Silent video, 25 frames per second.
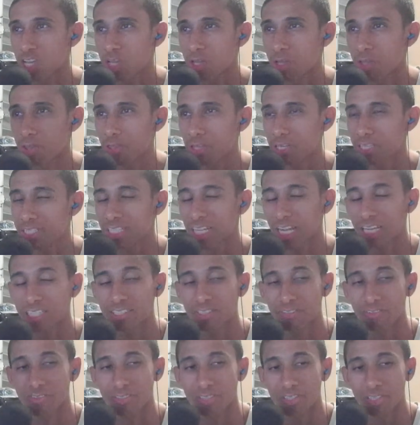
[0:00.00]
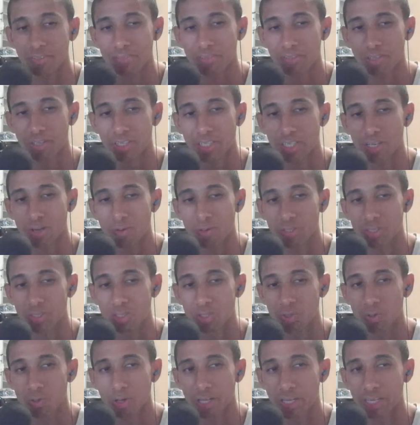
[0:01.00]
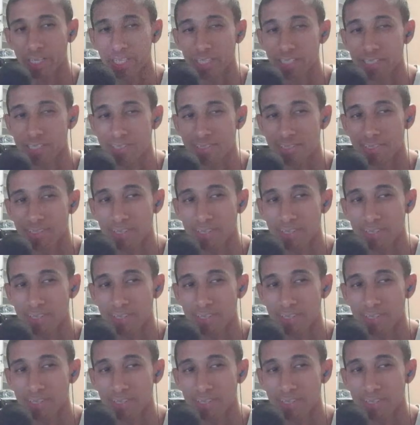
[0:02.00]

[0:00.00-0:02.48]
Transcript: these kinds of stuff are going to at least